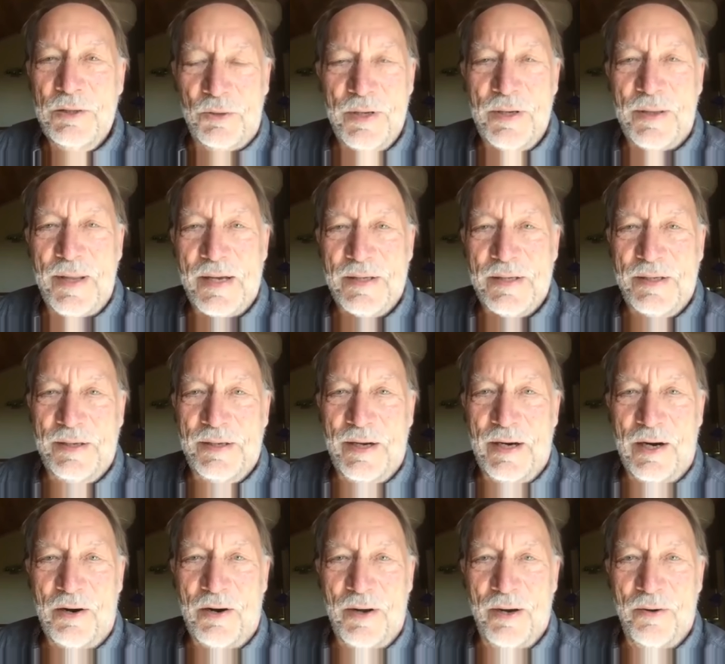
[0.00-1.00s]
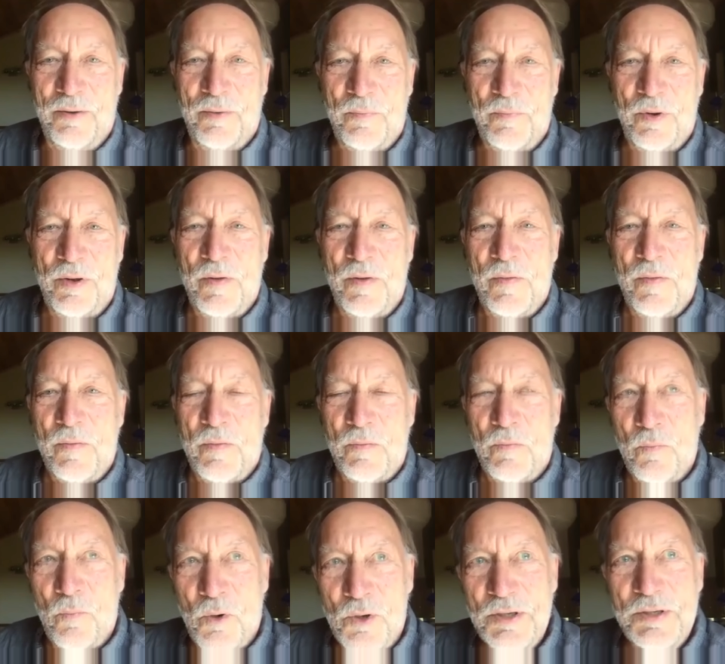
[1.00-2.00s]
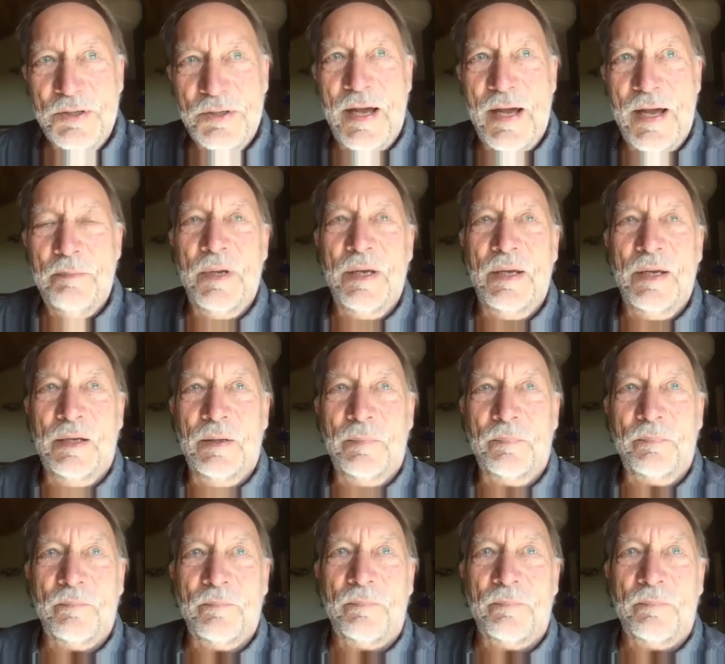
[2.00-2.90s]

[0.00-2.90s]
look at that scenario. What does that mean?